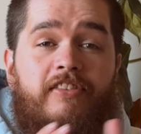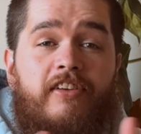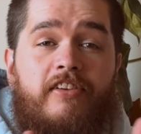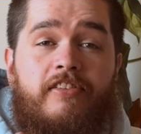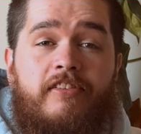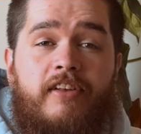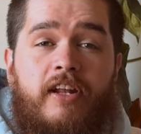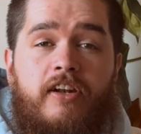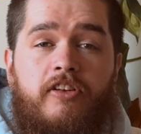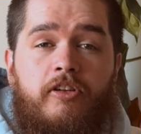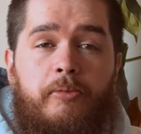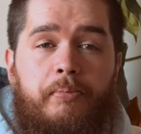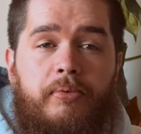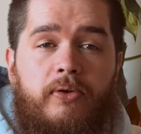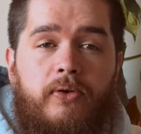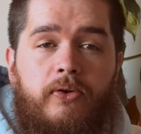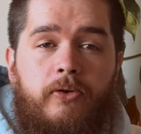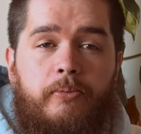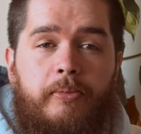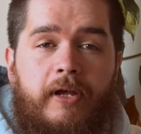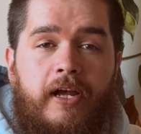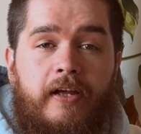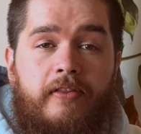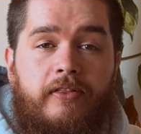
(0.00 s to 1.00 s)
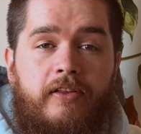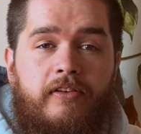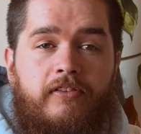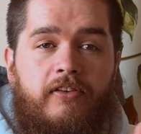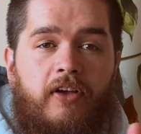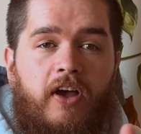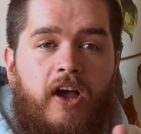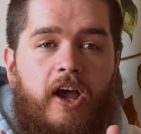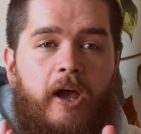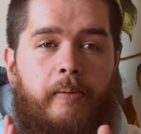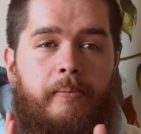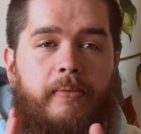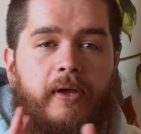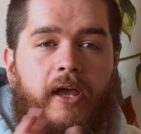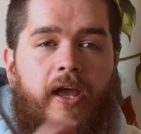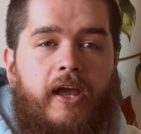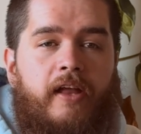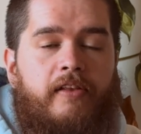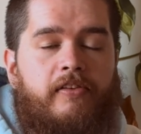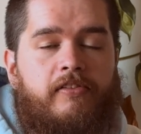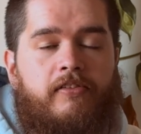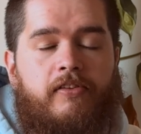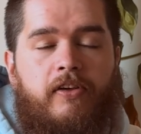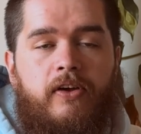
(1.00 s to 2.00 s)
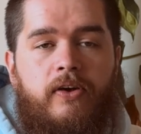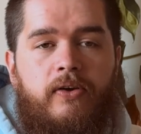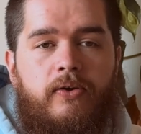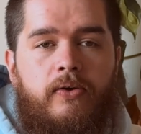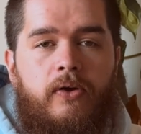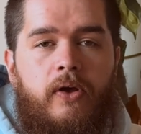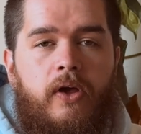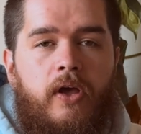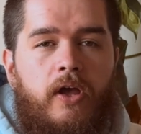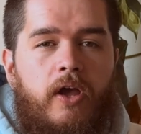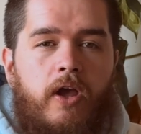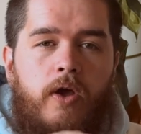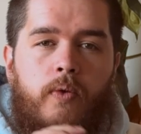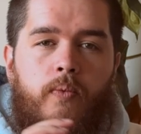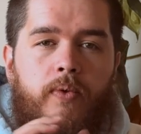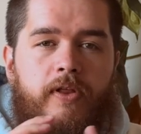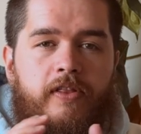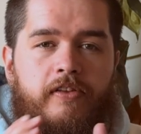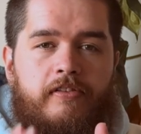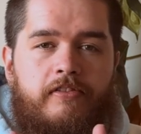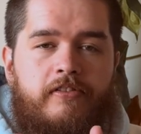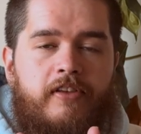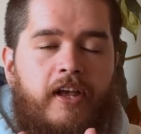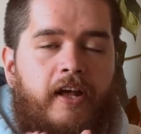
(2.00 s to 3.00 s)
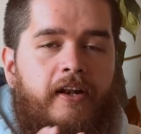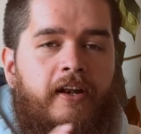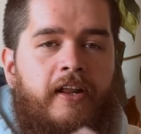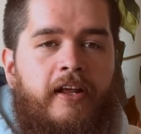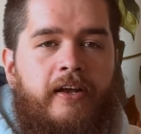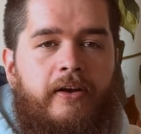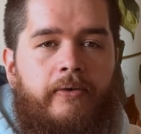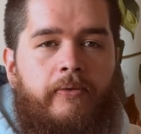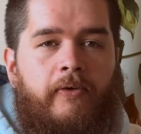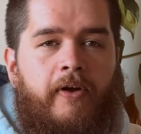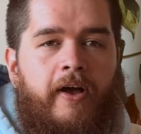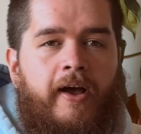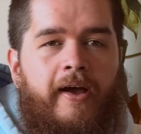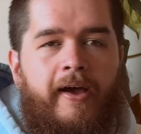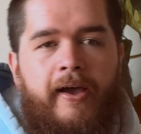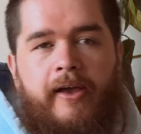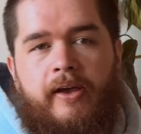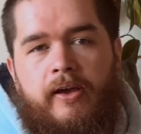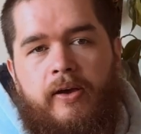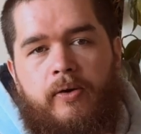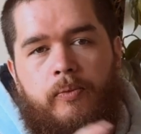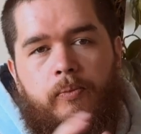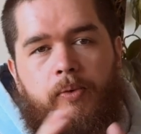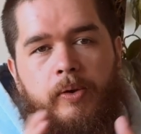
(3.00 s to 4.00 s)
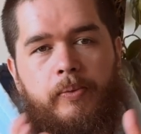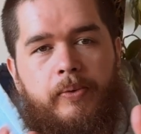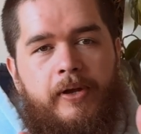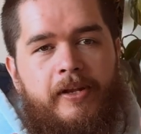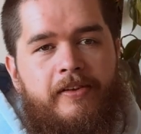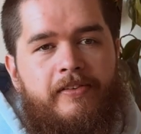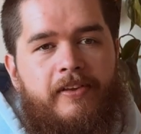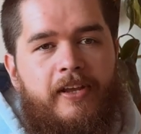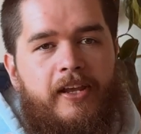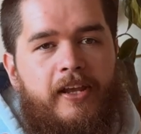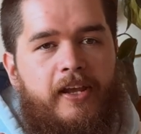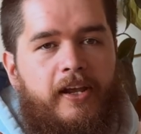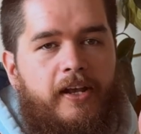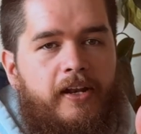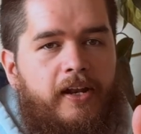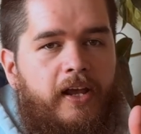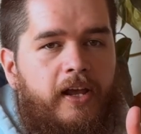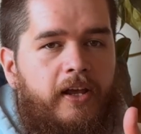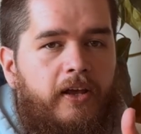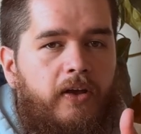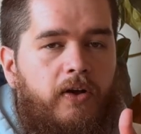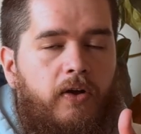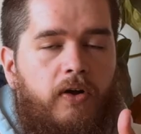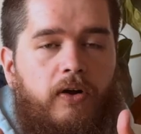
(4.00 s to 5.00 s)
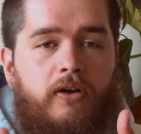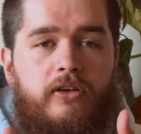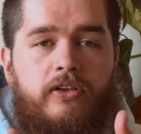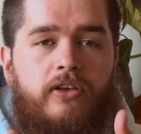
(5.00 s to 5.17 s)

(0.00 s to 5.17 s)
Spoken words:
just started to bloom at the time. And so when the sun hit right, we went ahead and got